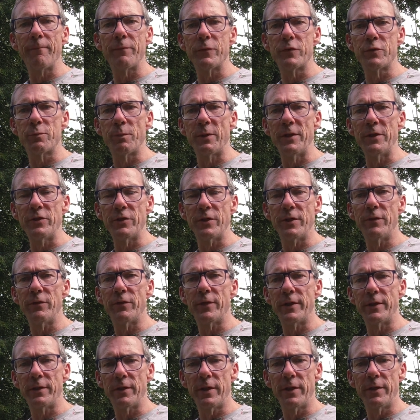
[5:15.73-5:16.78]
species
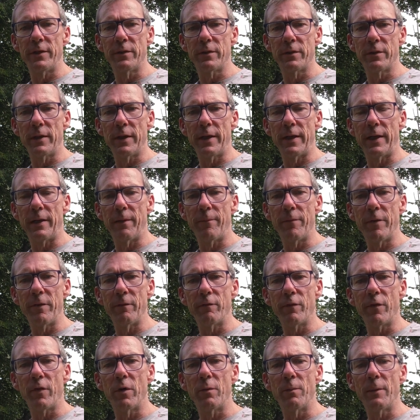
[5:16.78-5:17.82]
in
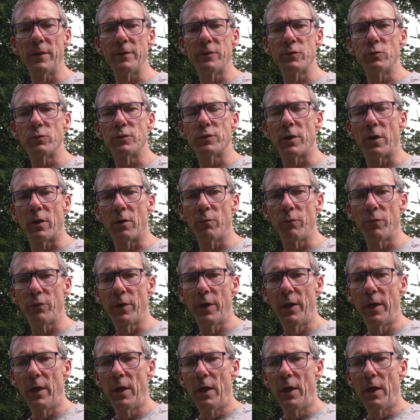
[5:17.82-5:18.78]
environmental terms.